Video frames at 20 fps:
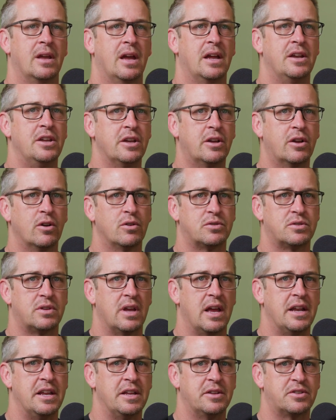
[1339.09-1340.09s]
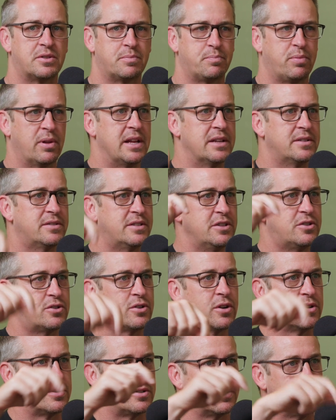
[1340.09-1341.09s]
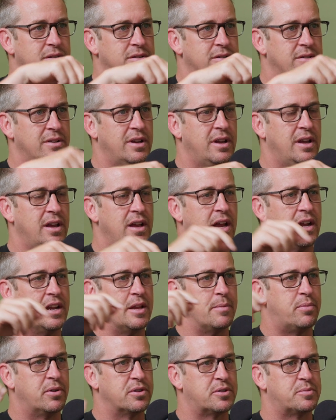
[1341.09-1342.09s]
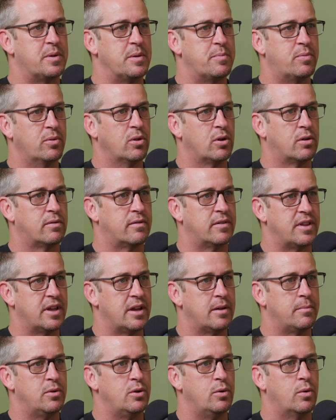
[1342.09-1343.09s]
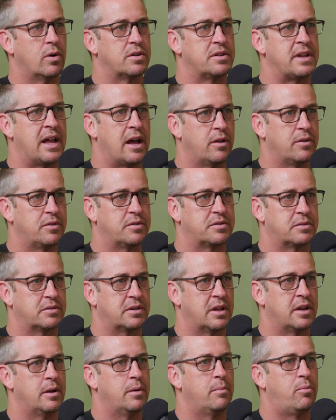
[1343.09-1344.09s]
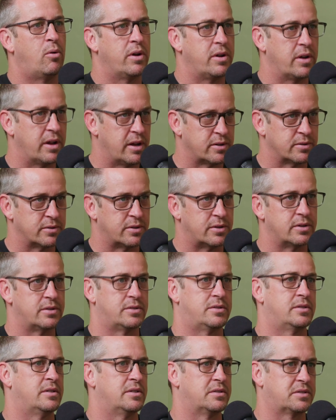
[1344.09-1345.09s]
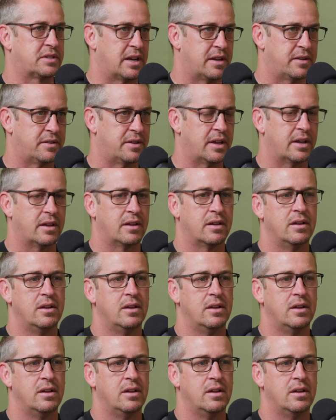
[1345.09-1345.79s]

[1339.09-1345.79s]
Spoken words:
And he goes and he plants these churches and he puts people over them who are now going to appoint elders and this kind of thing.